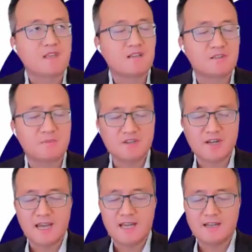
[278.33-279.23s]
especially
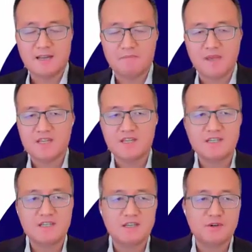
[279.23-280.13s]
headline
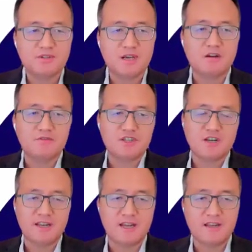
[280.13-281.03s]
making deals out of
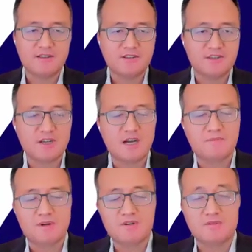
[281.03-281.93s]
China this year
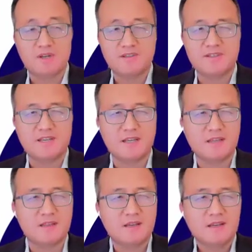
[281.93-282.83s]
compared to, let's say,